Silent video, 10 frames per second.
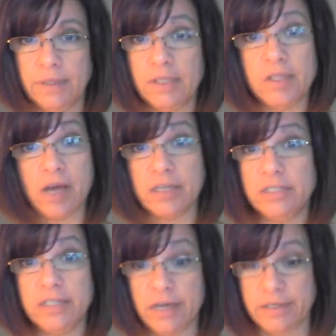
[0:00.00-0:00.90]
None
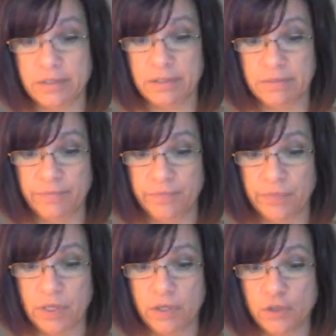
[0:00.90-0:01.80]
does.
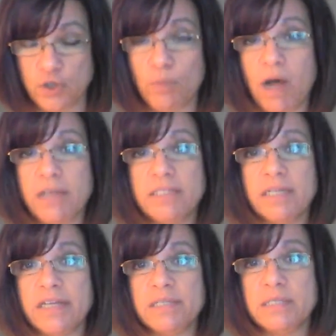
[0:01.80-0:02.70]
Tomas and
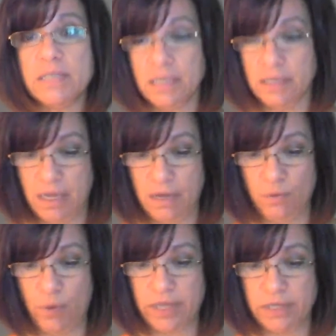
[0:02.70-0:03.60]
I sit
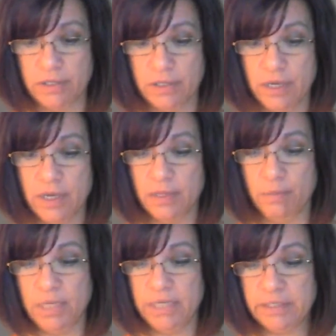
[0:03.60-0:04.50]
and wait. The
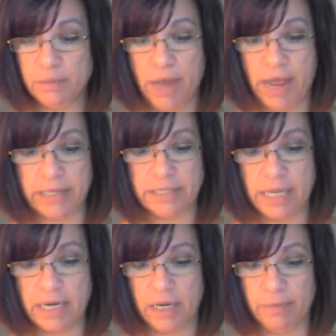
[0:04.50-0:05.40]
minutes pass,
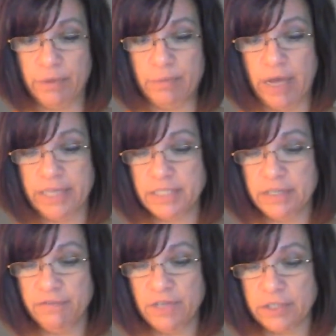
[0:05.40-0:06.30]
and I am reminded
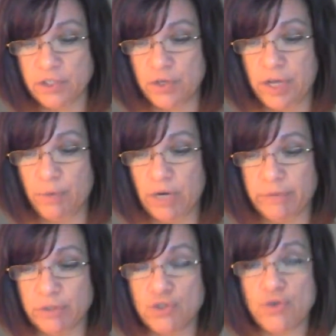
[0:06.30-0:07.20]
of yesterday when I
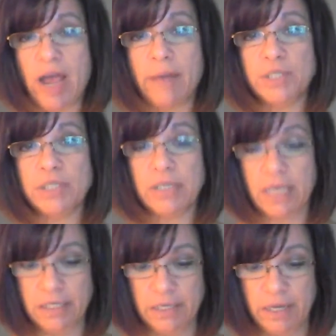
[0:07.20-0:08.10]
was trapped in the
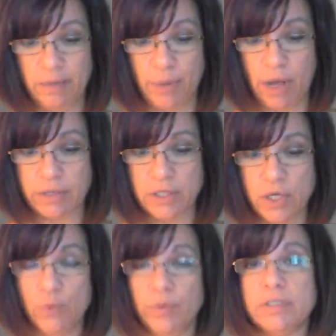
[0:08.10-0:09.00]
candidate box
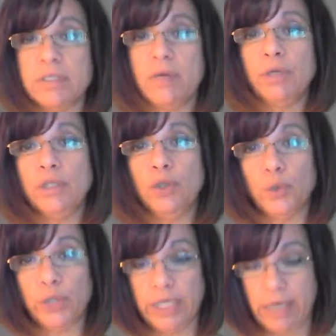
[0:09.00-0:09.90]
with someone
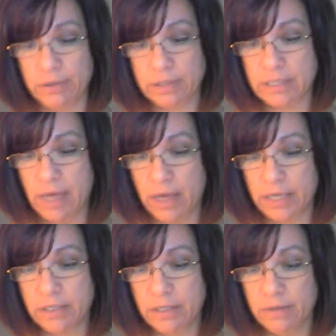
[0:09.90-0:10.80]
lurking outside.